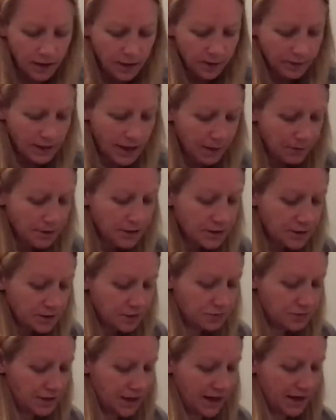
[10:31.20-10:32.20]
Now we're going to do
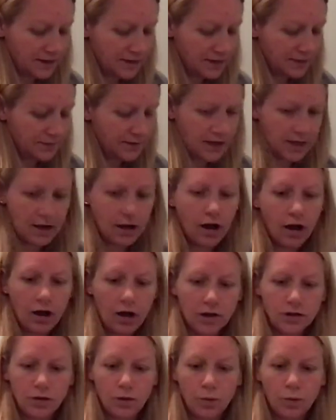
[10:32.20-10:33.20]
an activity
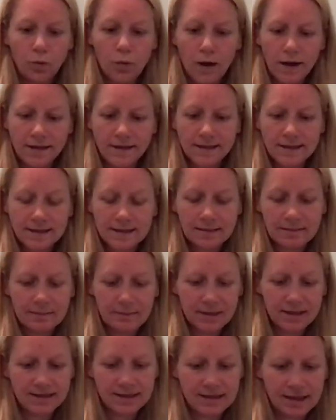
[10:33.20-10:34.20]
called What's
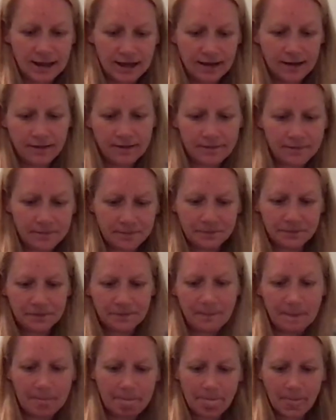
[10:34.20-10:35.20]
Missing.
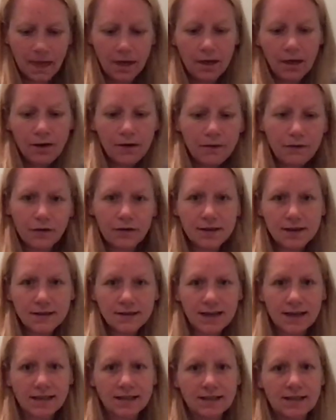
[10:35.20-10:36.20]
For this
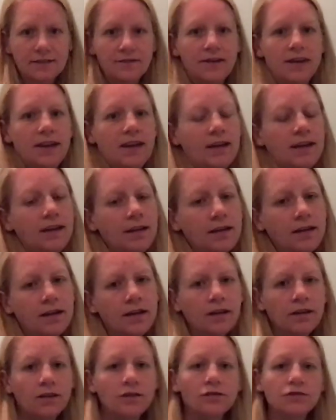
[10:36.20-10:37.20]
activity,
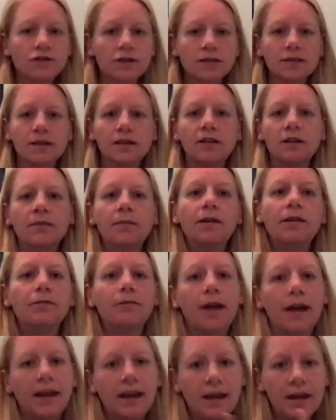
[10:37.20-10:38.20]
you're just going to be
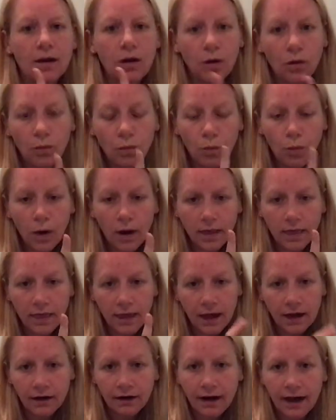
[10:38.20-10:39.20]
writing one
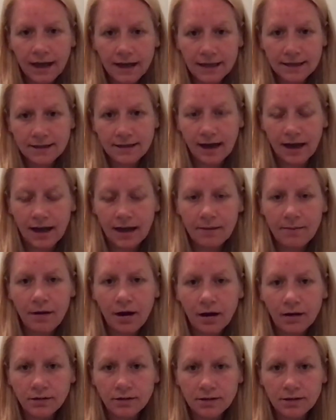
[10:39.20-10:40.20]
letter at a time
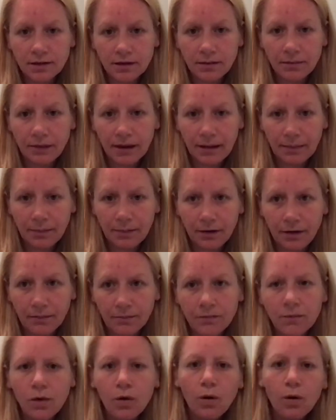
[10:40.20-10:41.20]
onto your paper.
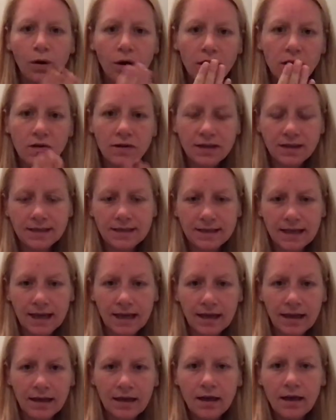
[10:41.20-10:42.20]
Or you can
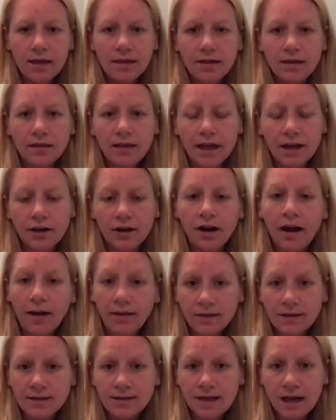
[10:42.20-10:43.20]
say the letter and
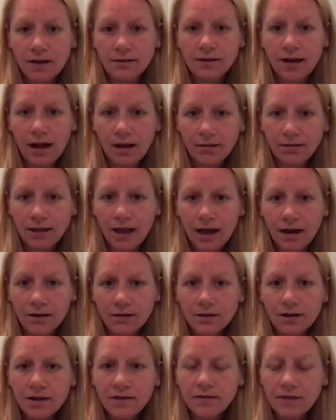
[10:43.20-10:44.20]
the sound out loud
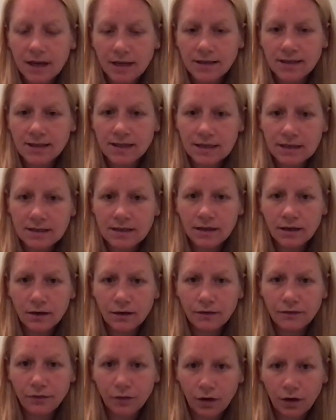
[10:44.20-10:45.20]
if that's easier
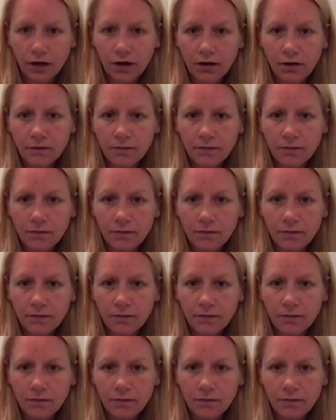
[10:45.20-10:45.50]
for you.